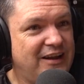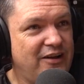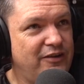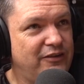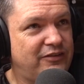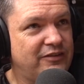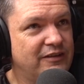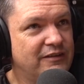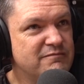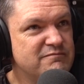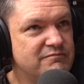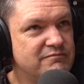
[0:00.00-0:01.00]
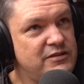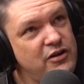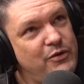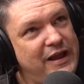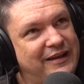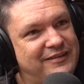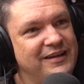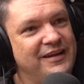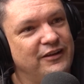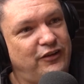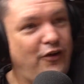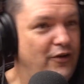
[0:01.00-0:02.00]
goes, no wait,
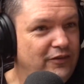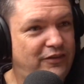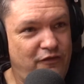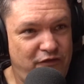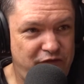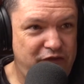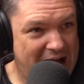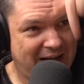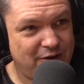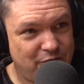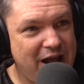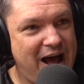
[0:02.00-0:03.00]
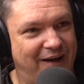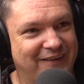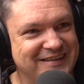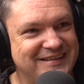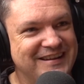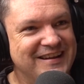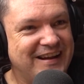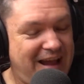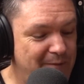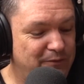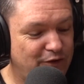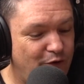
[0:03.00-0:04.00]
turns the fuck around,
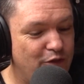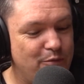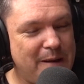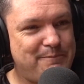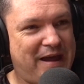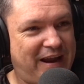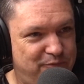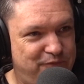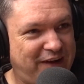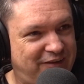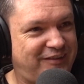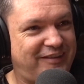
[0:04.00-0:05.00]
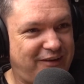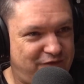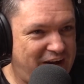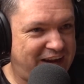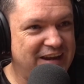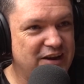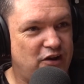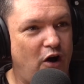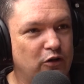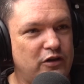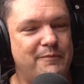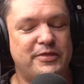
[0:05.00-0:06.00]
comes all the way back, fetches the fucking
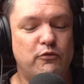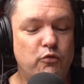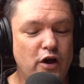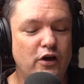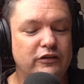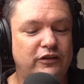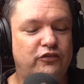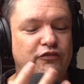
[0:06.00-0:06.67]
gold. The world is